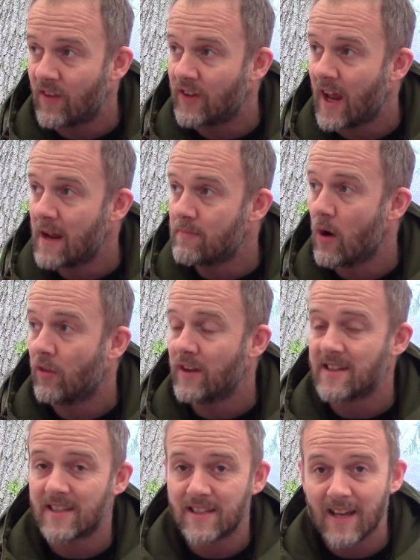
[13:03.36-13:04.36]
the day, both
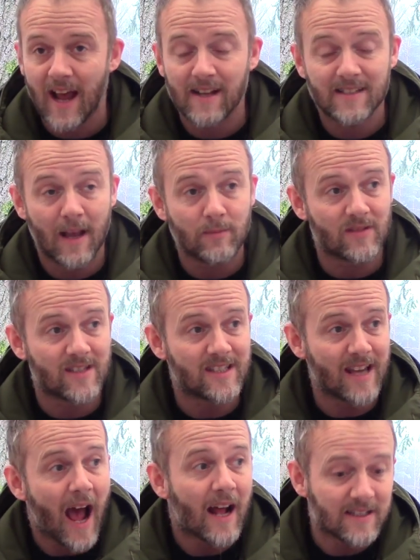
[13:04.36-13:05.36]
in, terms of
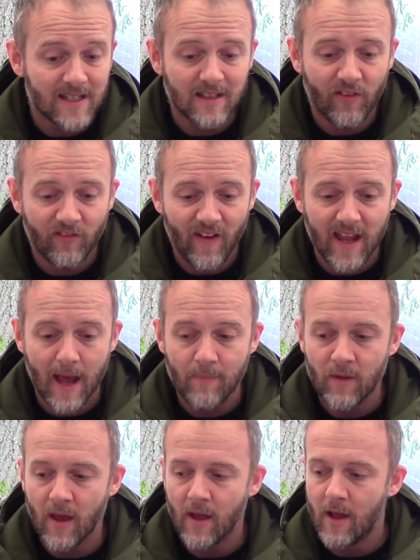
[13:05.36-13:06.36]
starting the fire
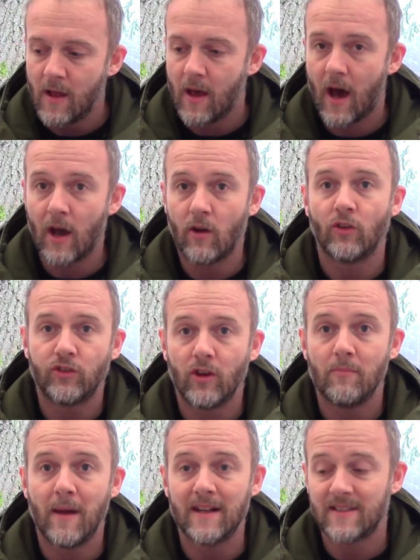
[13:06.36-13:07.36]
and
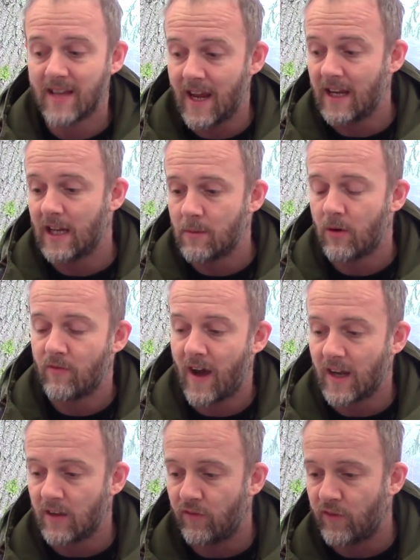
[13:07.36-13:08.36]
also maintaining and
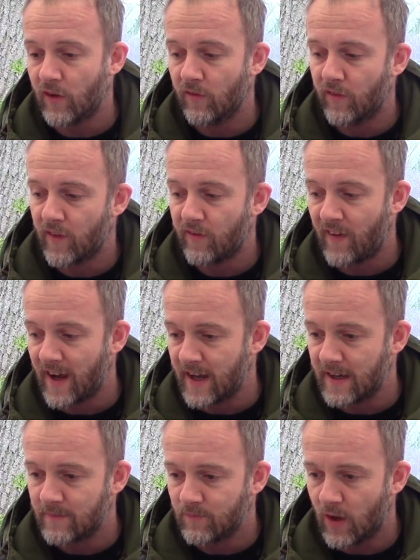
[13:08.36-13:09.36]
providing fuel for the
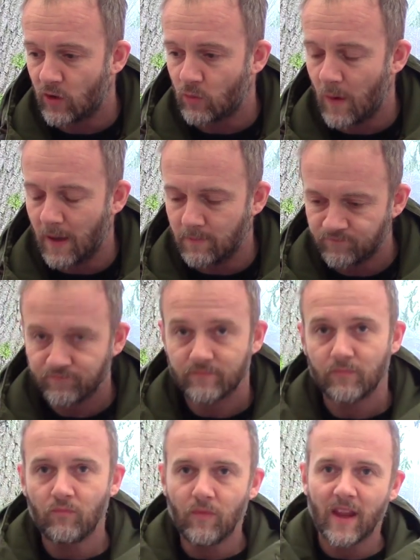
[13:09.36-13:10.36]
fire as well.
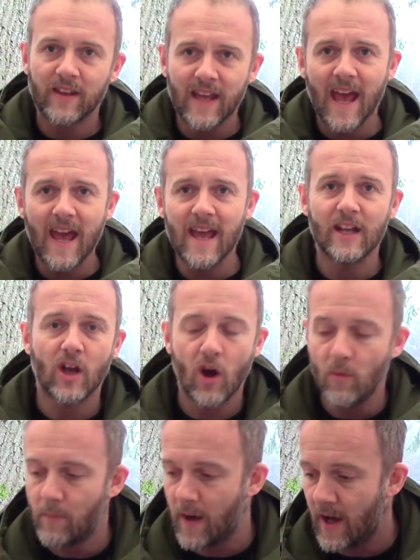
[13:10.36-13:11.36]
Yay,
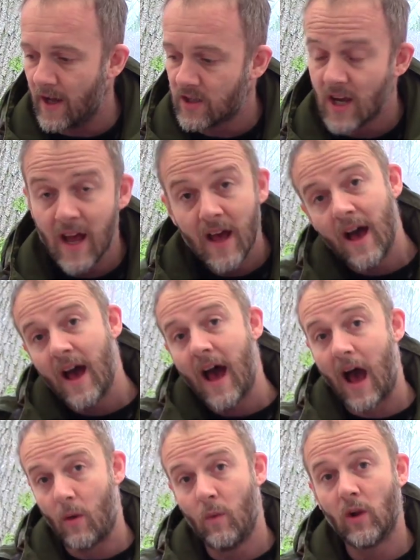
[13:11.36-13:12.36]
go Birch!
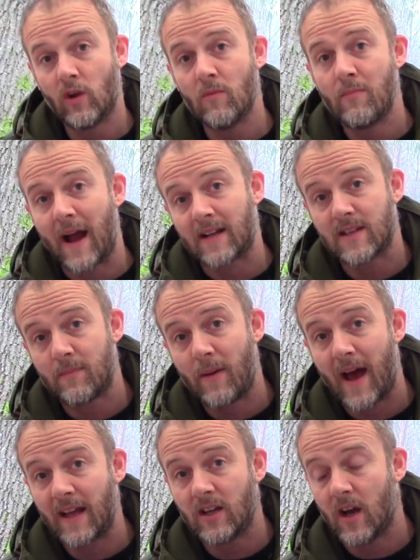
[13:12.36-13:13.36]
I will come back to the
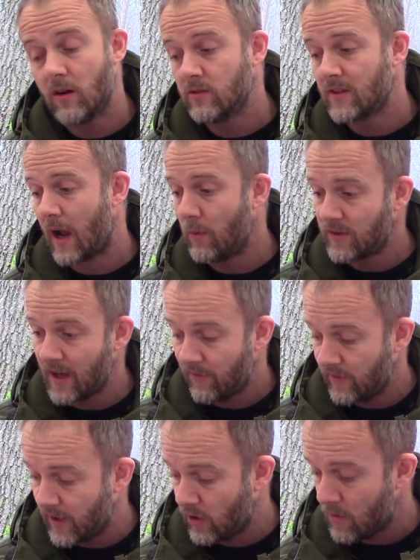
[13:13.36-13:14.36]
pine cones. I will
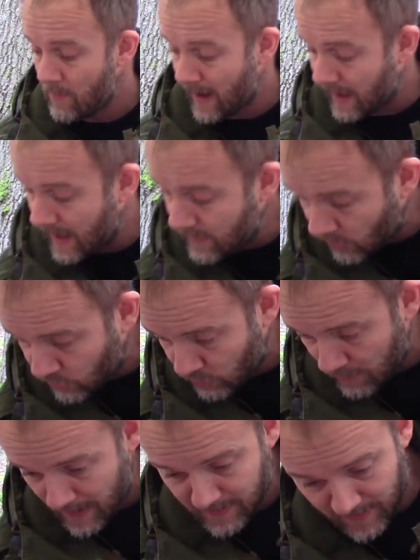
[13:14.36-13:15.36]
definitely come back in the
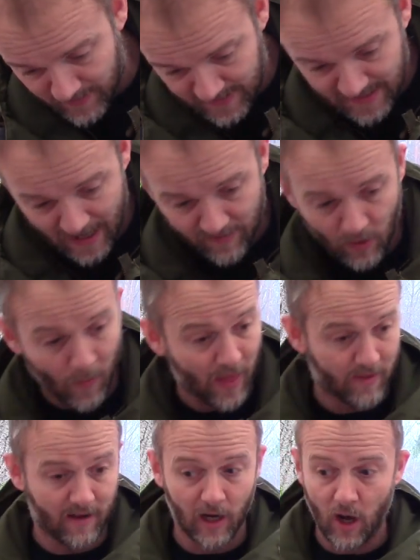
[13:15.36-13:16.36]
summer to this area where
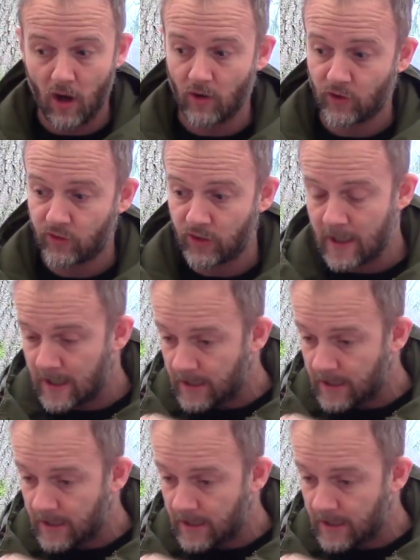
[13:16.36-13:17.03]
there are lots.